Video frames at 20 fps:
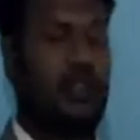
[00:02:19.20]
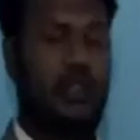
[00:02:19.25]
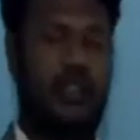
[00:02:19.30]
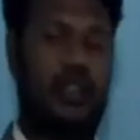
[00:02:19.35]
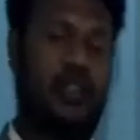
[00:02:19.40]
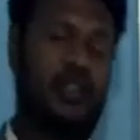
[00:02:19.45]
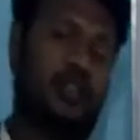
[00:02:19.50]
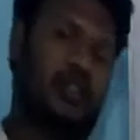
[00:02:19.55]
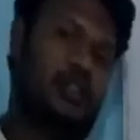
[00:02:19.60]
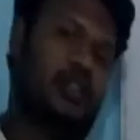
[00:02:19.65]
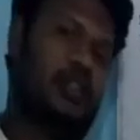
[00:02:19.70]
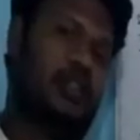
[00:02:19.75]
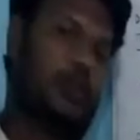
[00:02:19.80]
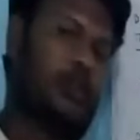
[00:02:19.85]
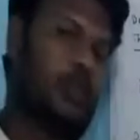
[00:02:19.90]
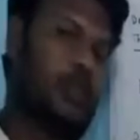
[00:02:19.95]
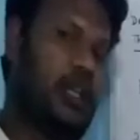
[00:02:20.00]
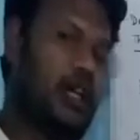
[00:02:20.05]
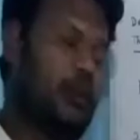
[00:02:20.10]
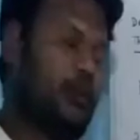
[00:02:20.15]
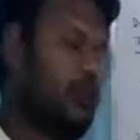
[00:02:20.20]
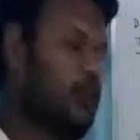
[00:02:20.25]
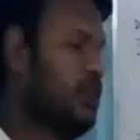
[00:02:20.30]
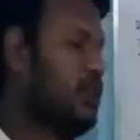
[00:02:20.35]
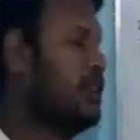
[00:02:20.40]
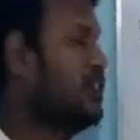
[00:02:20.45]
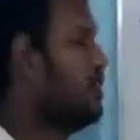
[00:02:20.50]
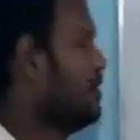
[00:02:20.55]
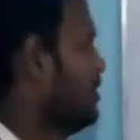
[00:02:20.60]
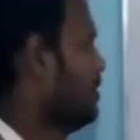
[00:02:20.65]
are there, you will have to
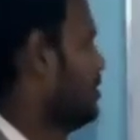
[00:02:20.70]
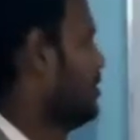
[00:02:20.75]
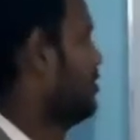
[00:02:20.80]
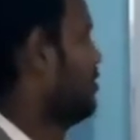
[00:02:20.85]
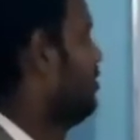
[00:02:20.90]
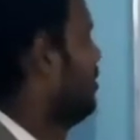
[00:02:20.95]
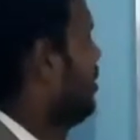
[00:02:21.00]
answer.